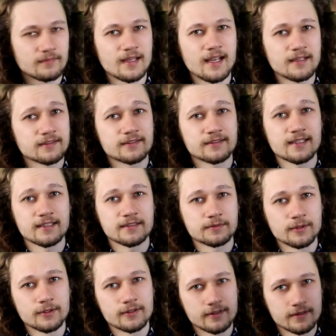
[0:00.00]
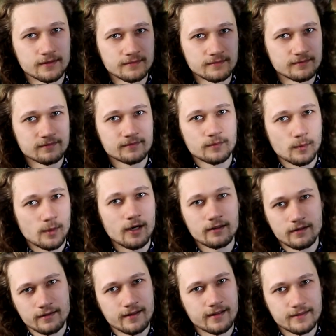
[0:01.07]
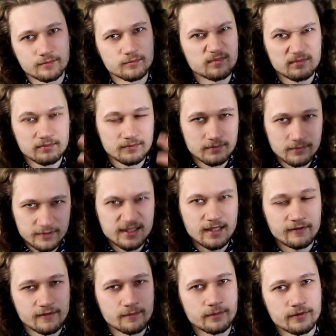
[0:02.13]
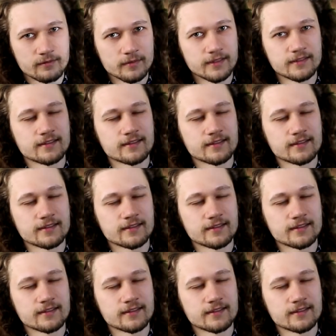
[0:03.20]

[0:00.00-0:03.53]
exercise more, all of that self-improvement